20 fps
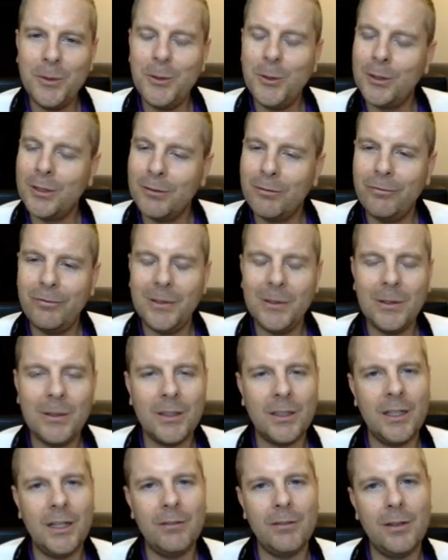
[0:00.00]
You could feel
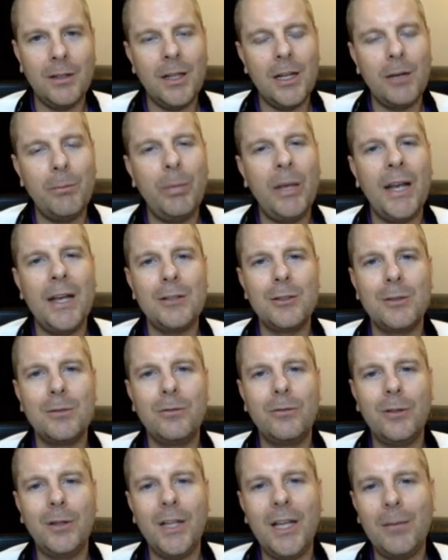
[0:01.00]
I have a lot of passion
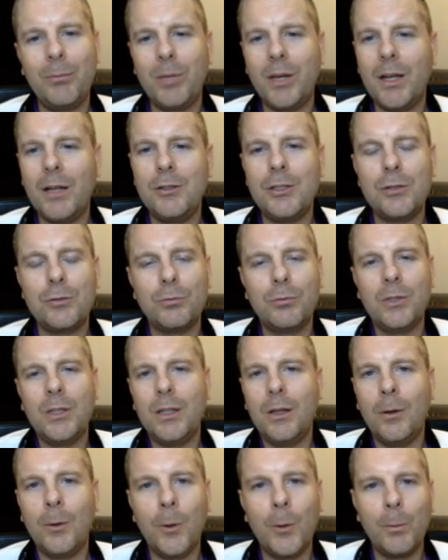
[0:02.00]
for that, but I just really
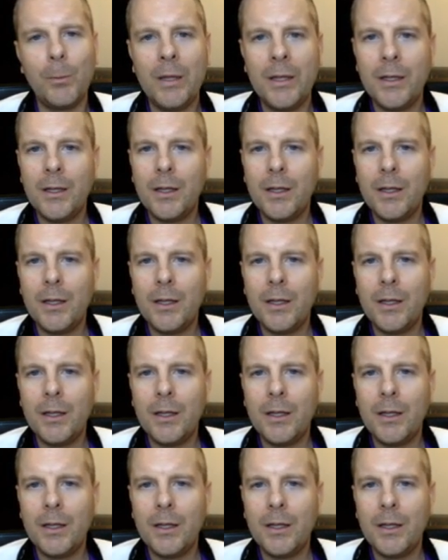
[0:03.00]
hope